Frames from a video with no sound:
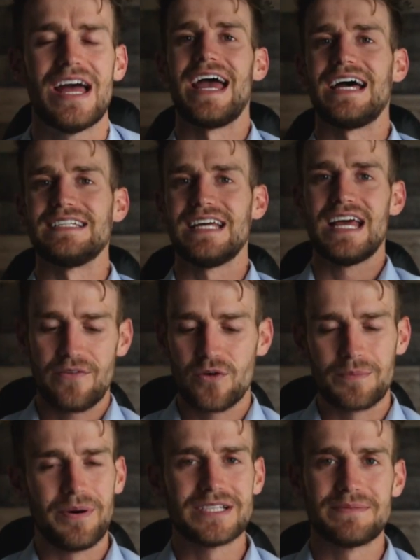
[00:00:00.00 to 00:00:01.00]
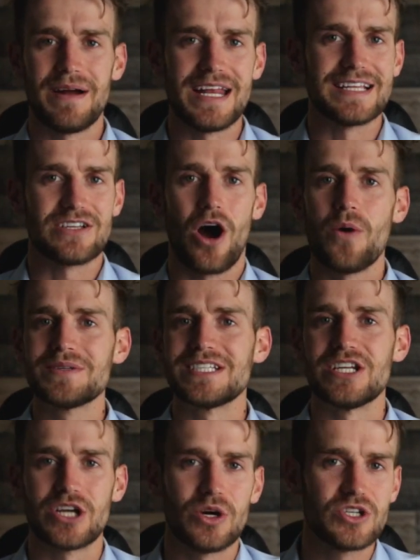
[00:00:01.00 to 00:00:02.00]
And everyone puts money. It's always
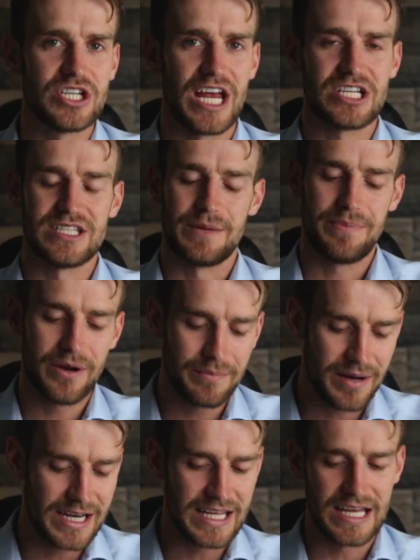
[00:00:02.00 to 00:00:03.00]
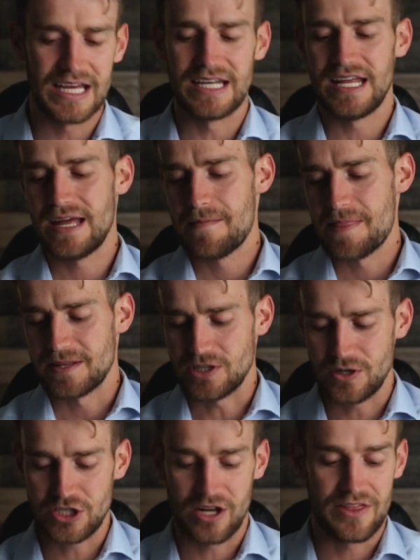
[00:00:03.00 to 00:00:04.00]
a negotiation. They put money in. It's
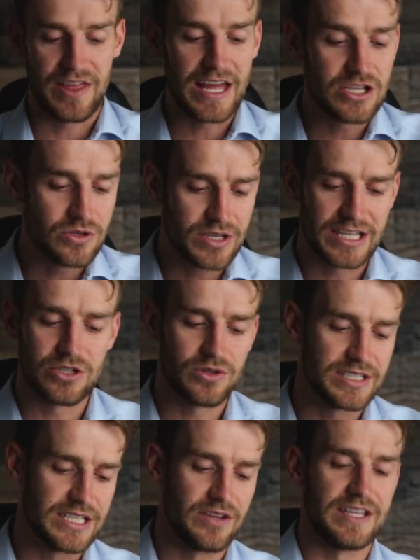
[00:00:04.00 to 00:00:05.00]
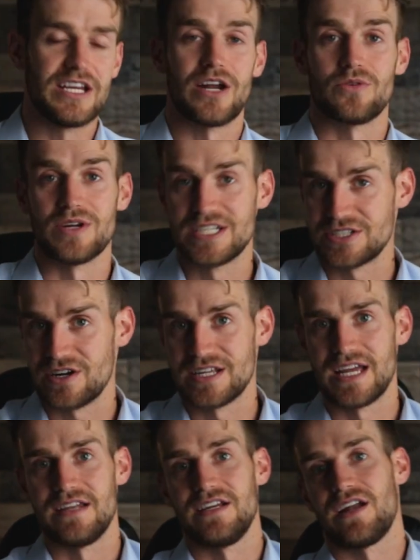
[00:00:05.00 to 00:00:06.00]
always hard. Then you can do the deal. And then you got to restart
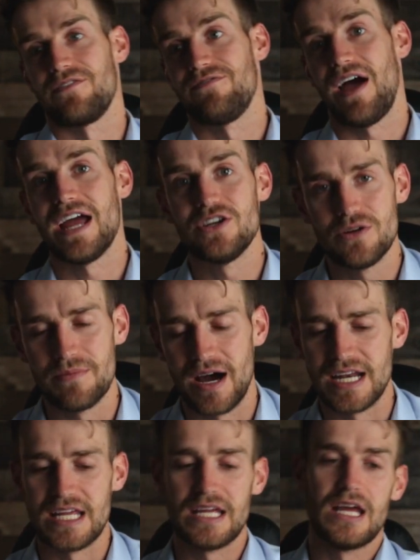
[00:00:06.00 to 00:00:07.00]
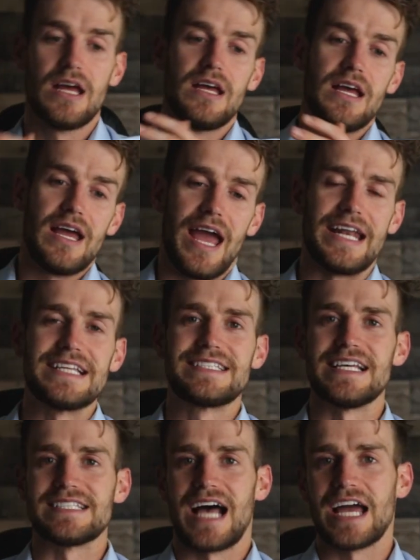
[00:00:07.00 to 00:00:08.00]
again. You got to find new money. And it's
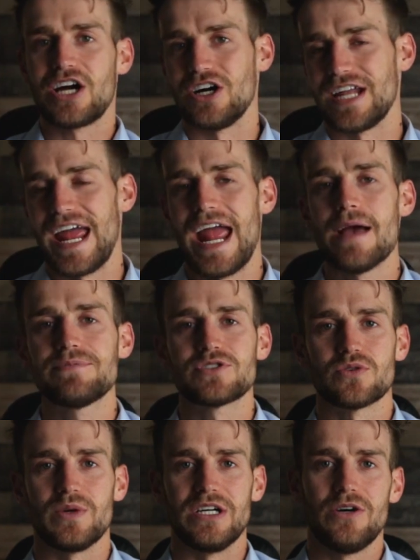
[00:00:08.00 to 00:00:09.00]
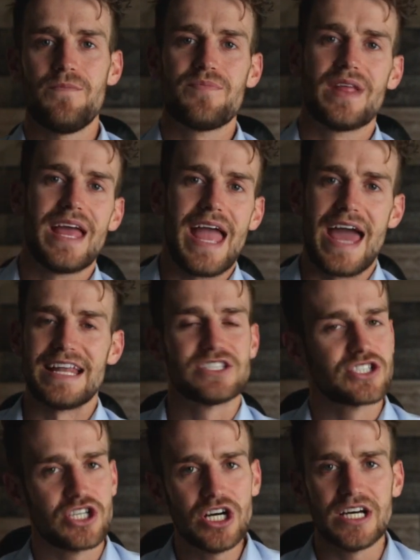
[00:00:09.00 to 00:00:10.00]
this. I call it a hamster wheel. And
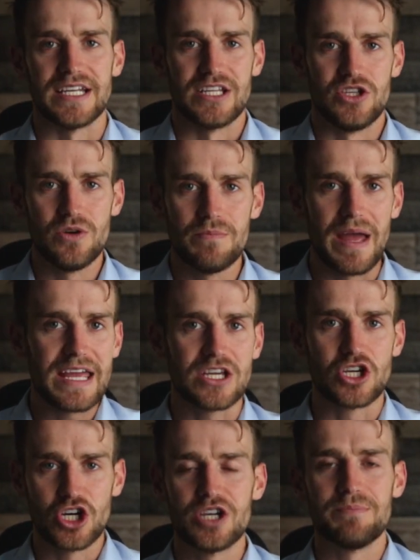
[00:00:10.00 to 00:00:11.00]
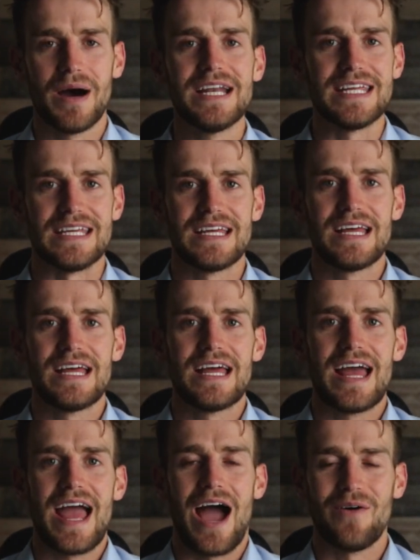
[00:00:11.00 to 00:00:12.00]
it's good. You make good money.
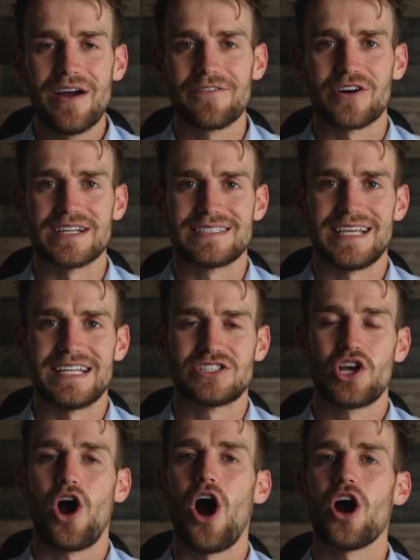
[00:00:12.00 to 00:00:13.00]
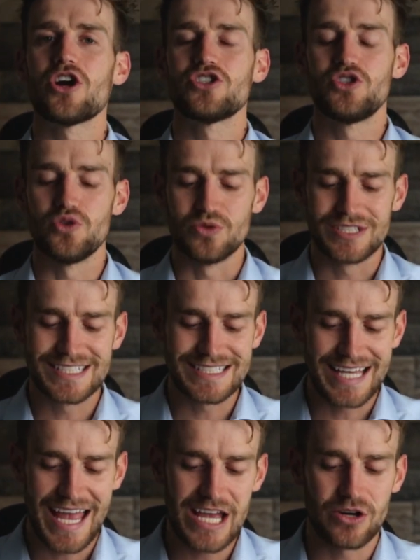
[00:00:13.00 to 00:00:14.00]
However, it's it's hard to
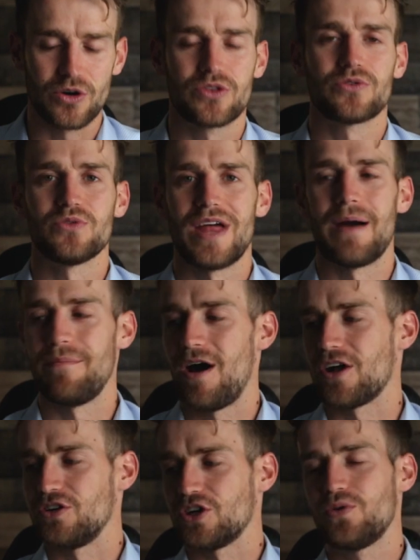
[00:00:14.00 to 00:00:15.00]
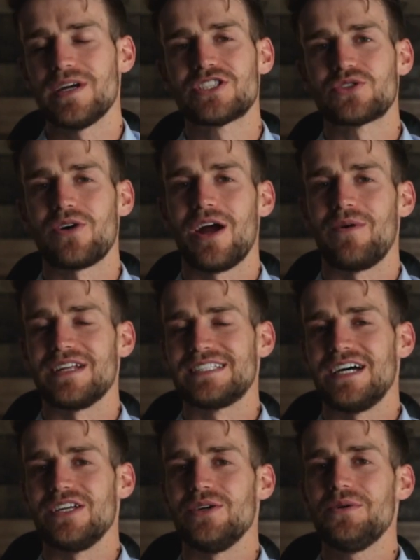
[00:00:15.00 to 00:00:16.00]
scale through that model. A quick story I want to
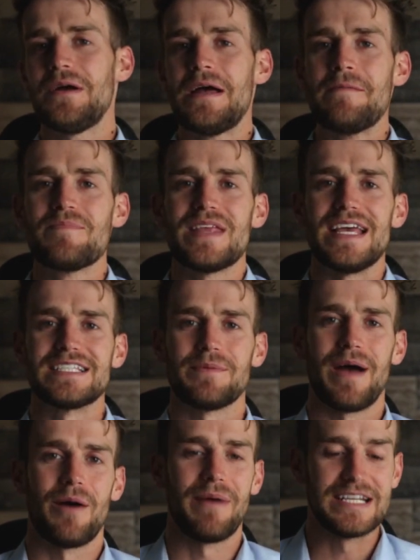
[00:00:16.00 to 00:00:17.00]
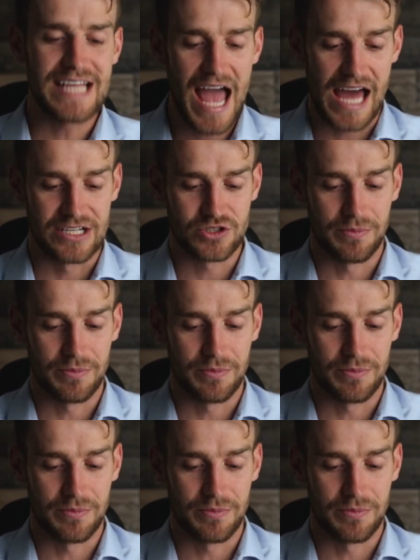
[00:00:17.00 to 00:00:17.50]
tell you is about my dad.